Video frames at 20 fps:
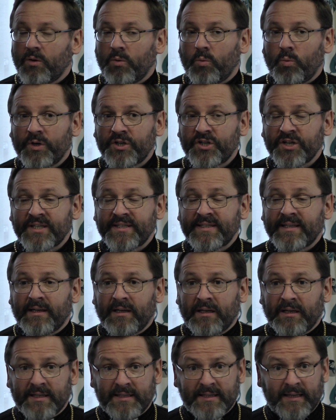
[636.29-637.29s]
which
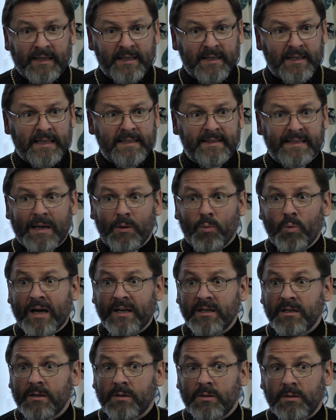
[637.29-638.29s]
is
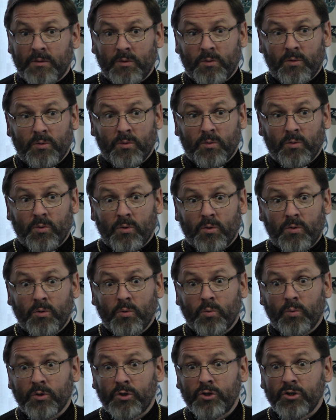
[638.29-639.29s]
someone
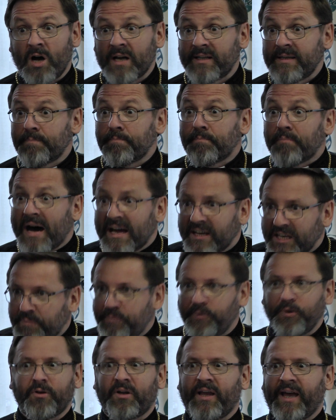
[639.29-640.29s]
who would not
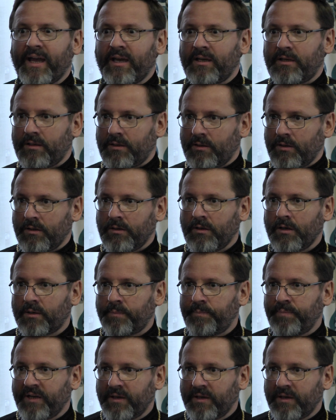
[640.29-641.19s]
manipulate your